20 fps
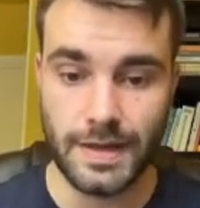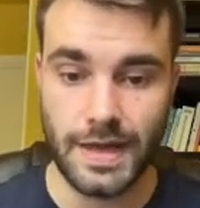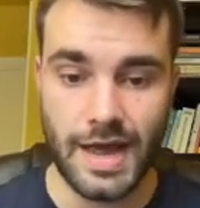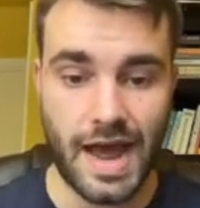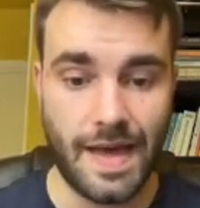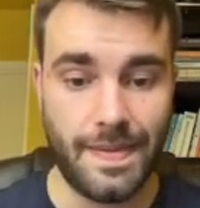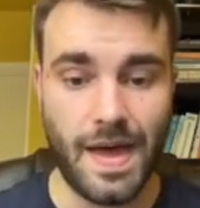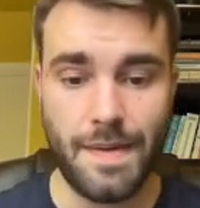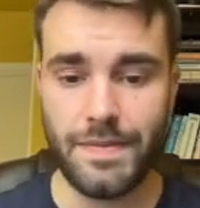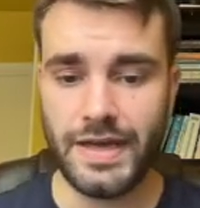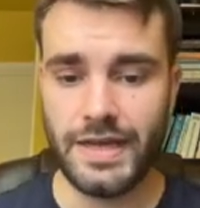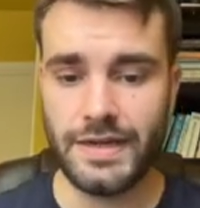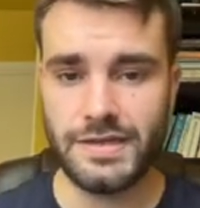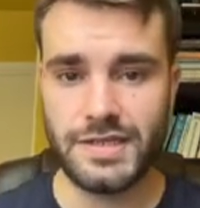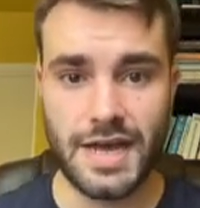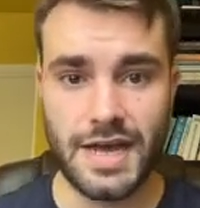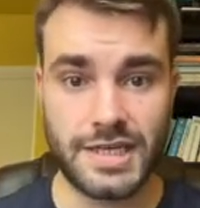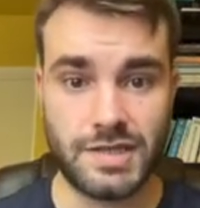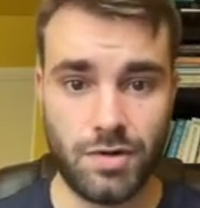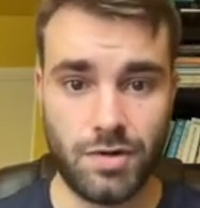And that means,
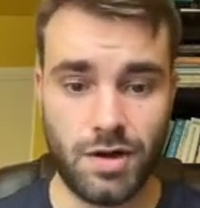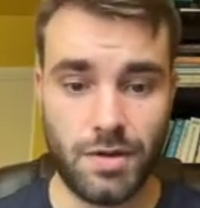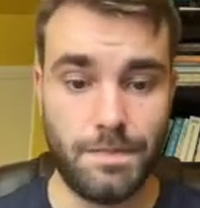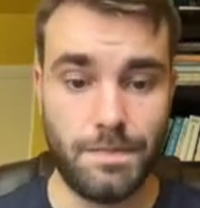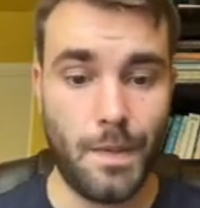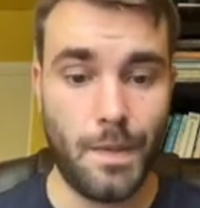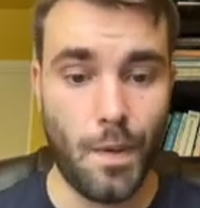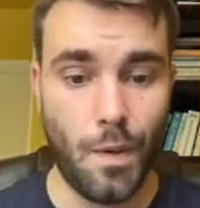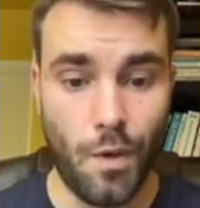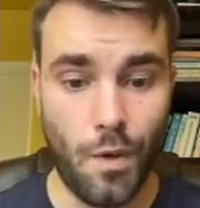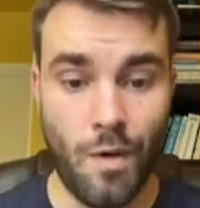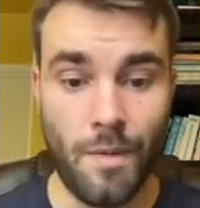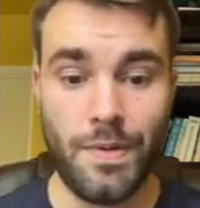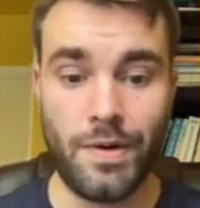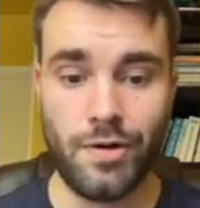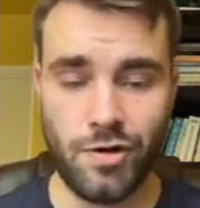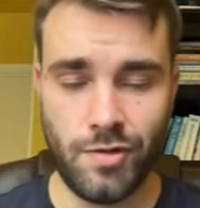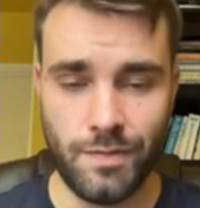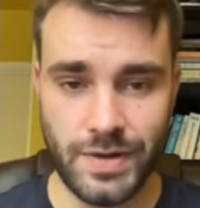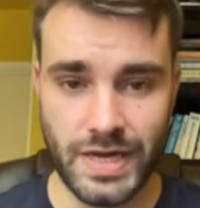guess what? More
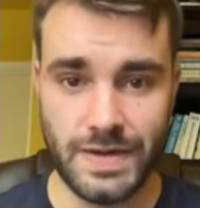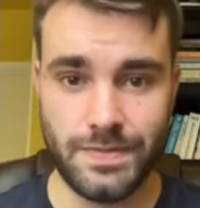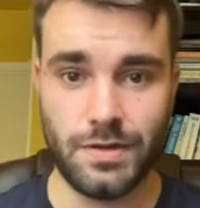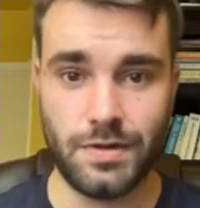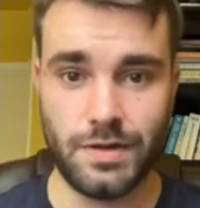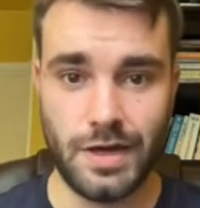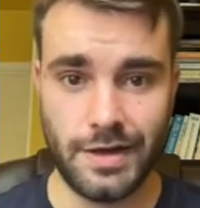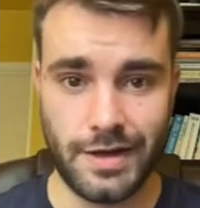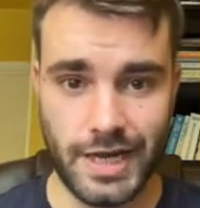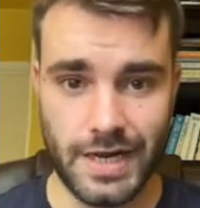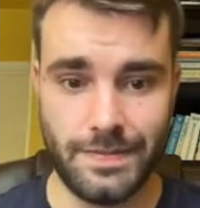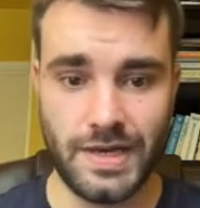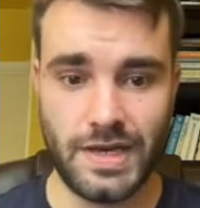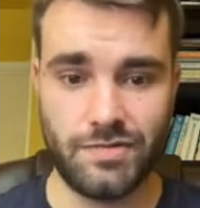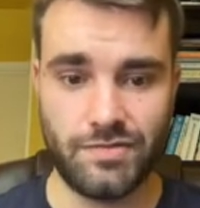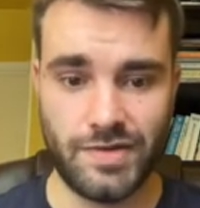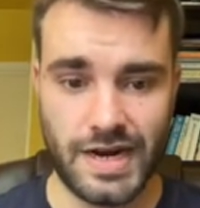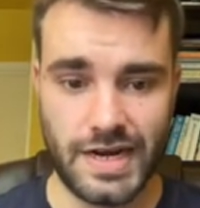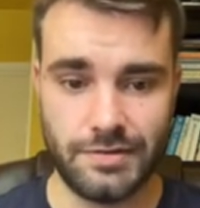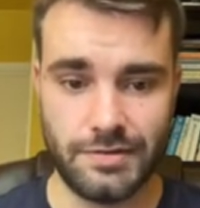poor people are going to be
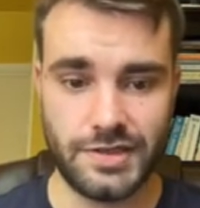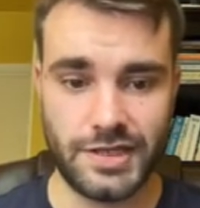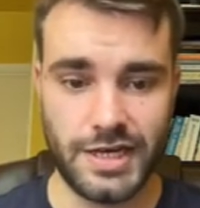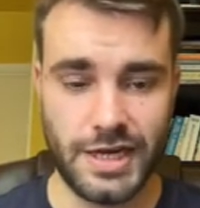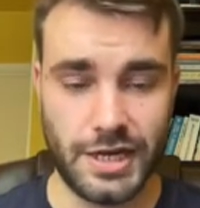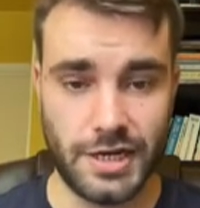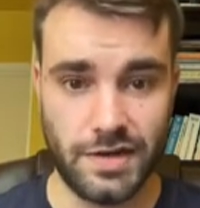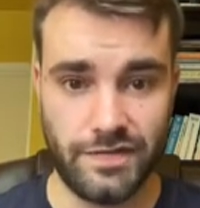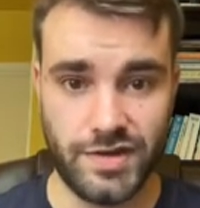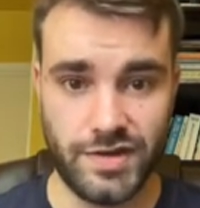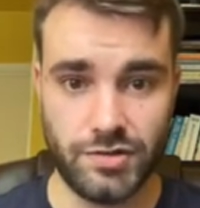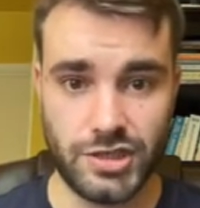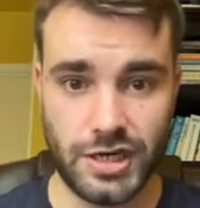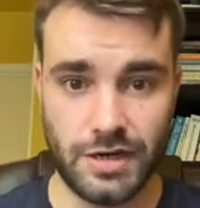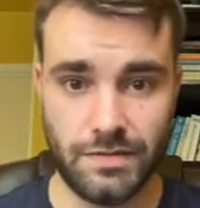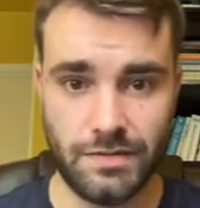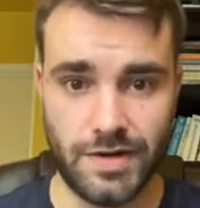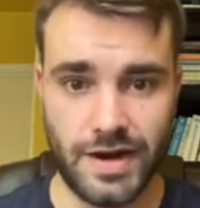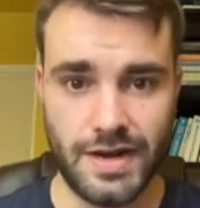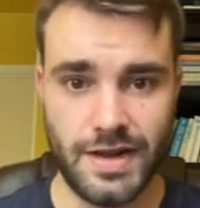around in the future,
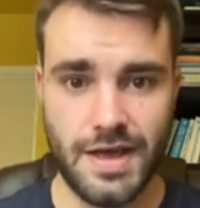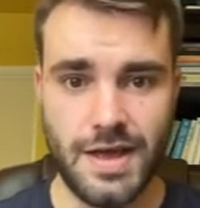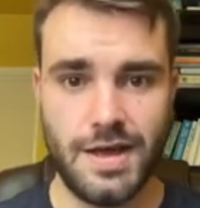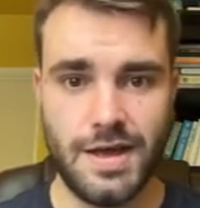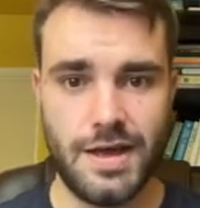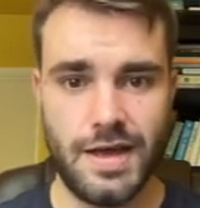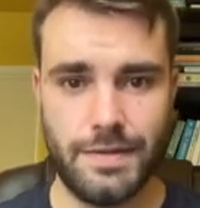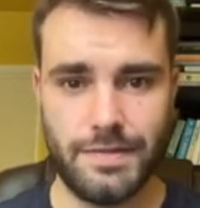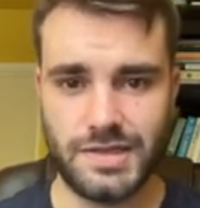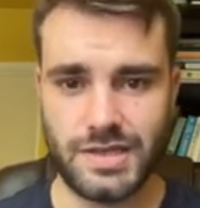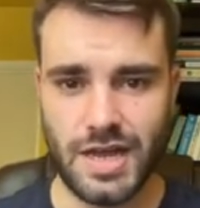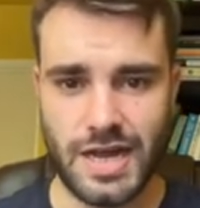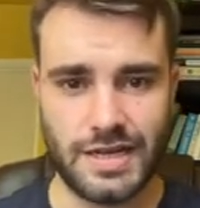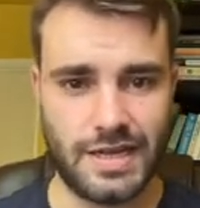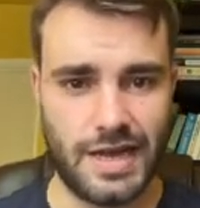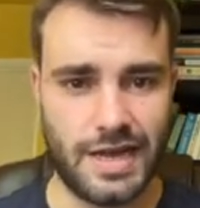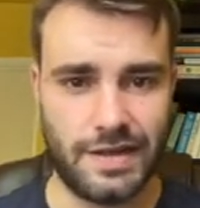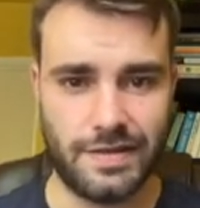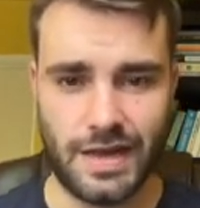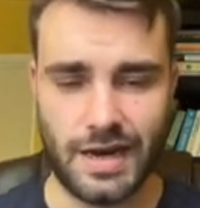right? It was like
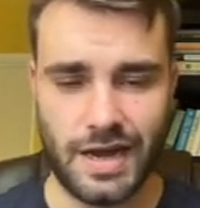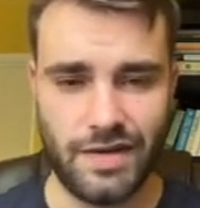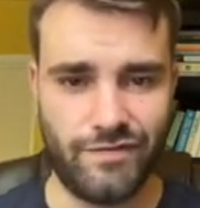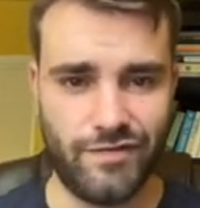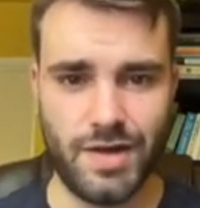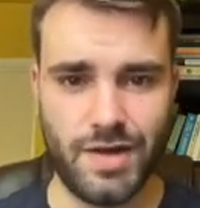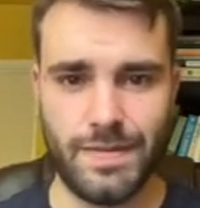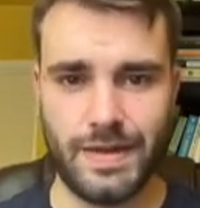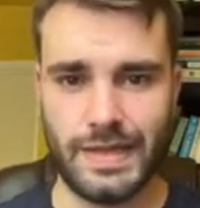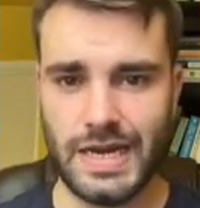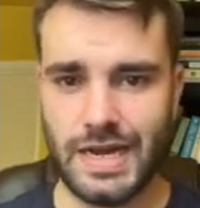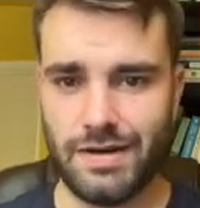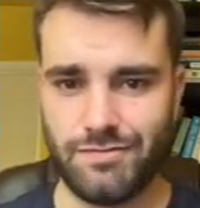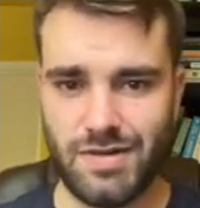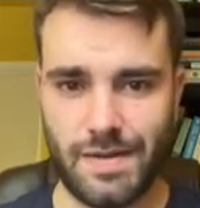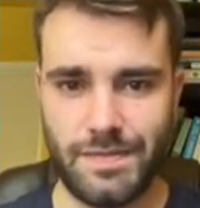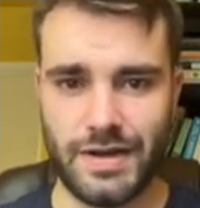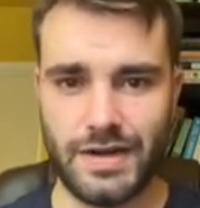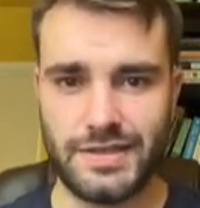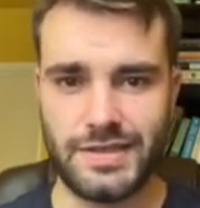they're like vermin, they're like
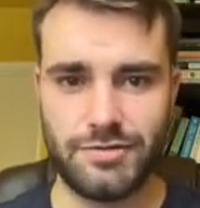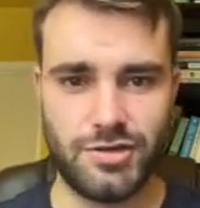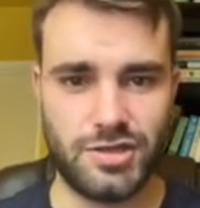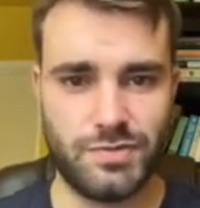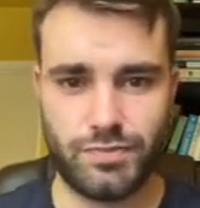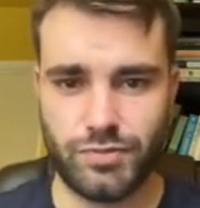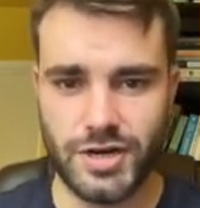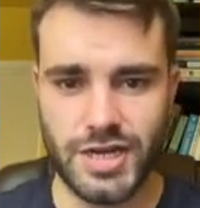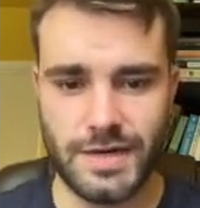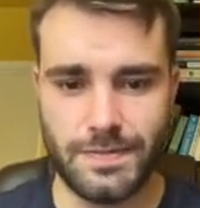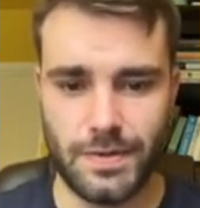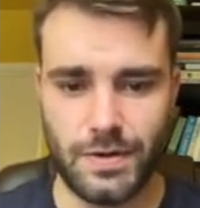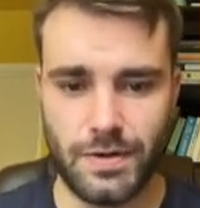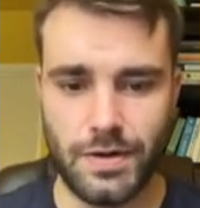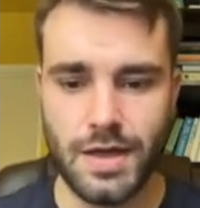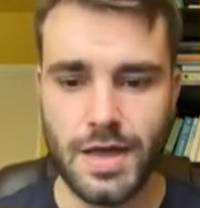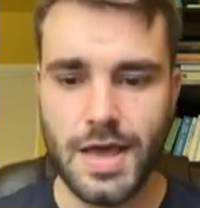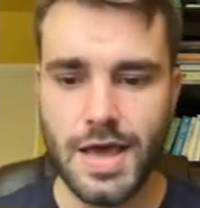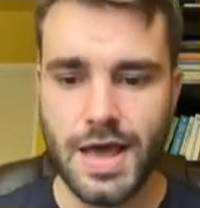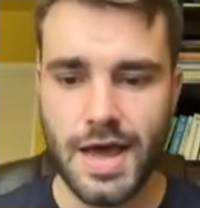rabbits, they'll just breed more.
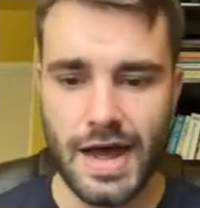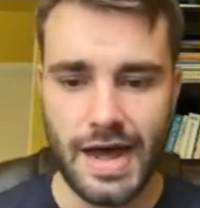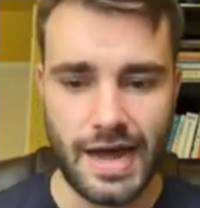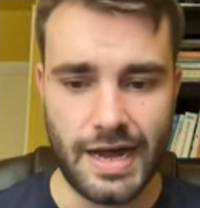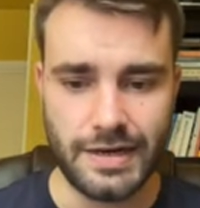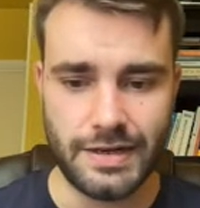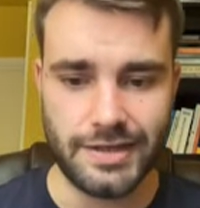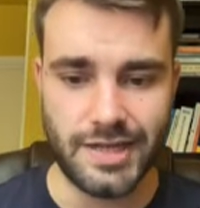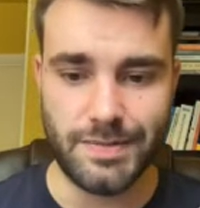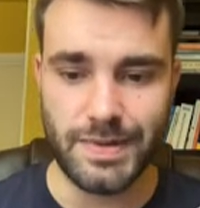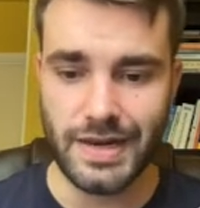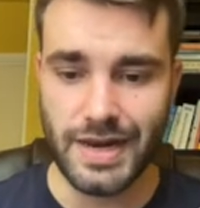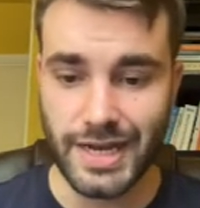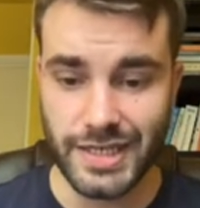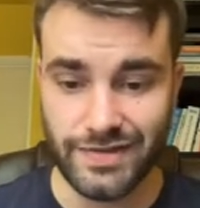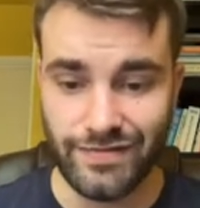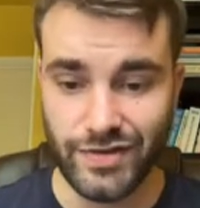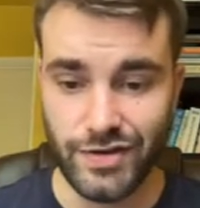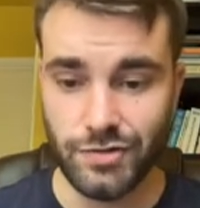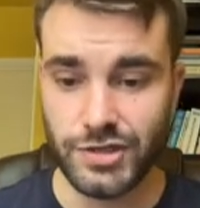And there'll be
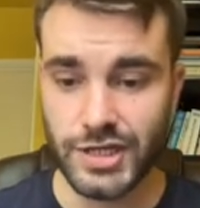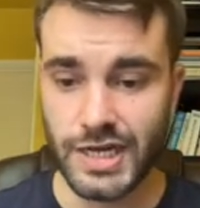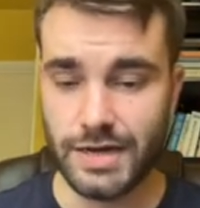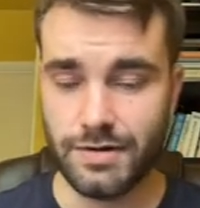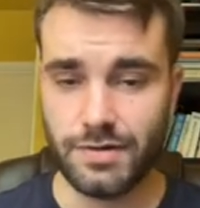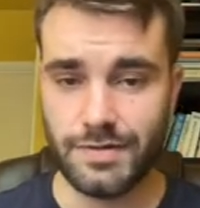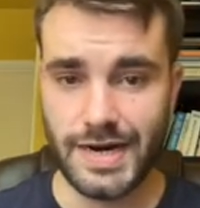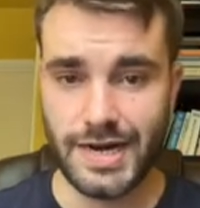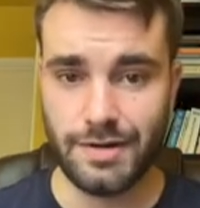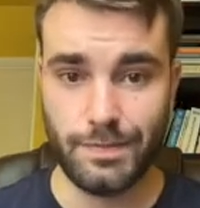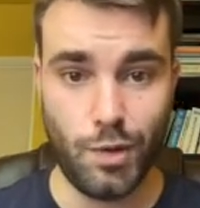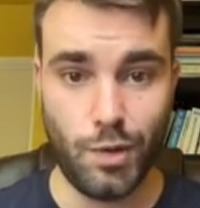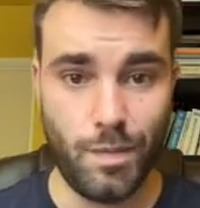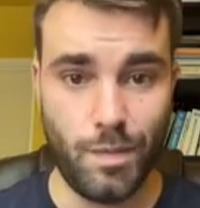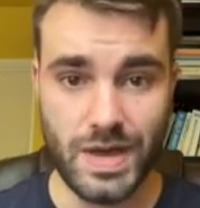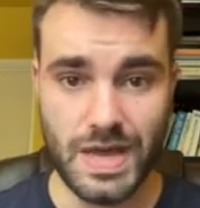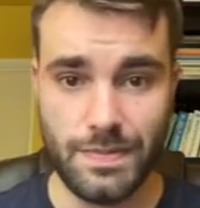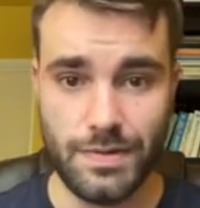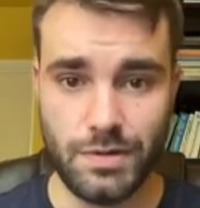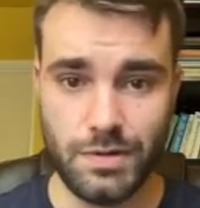less food to go around. More
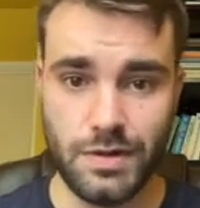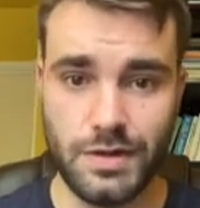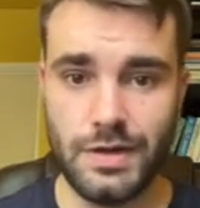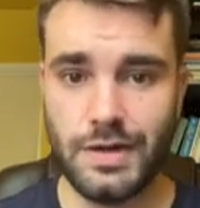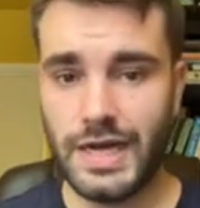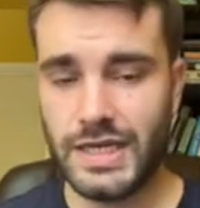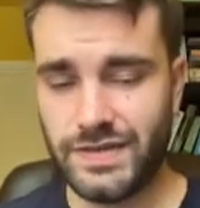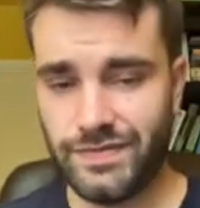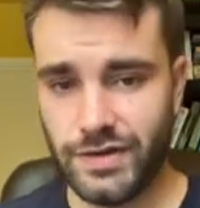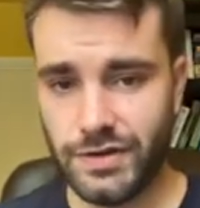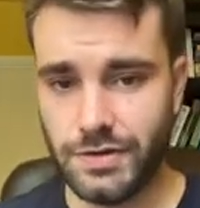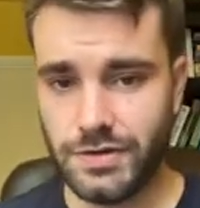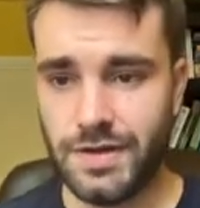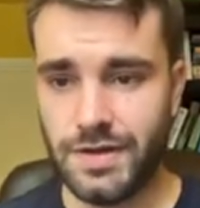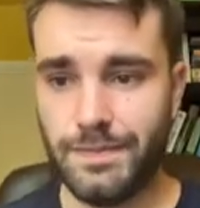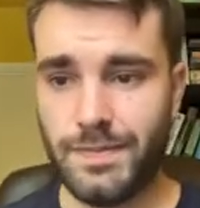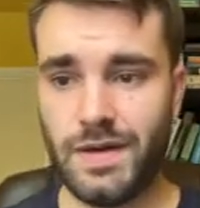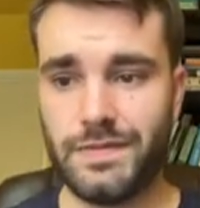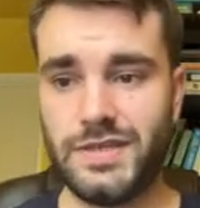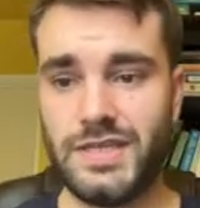people, less food,
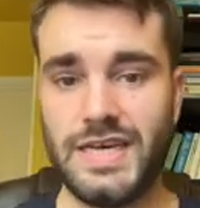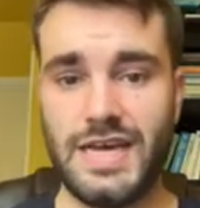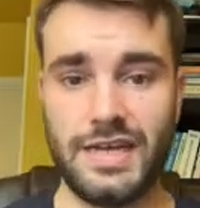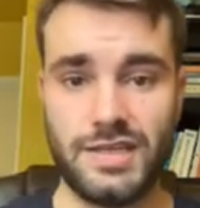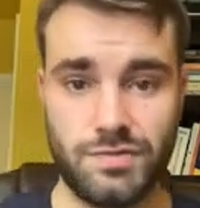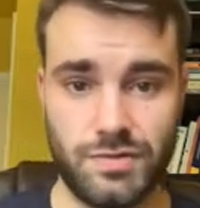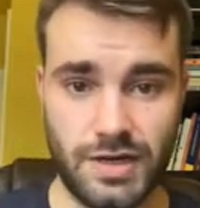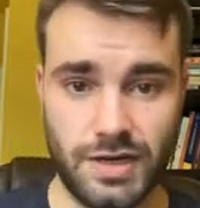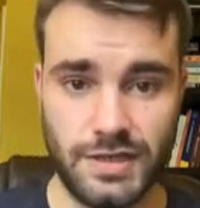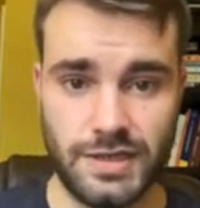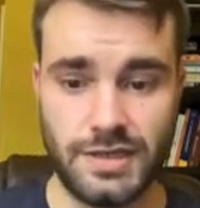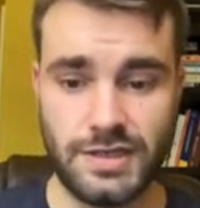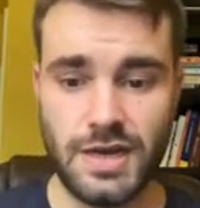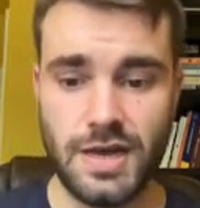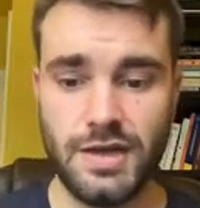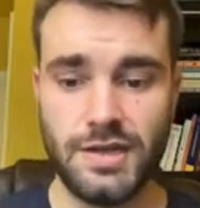poverty gets worse.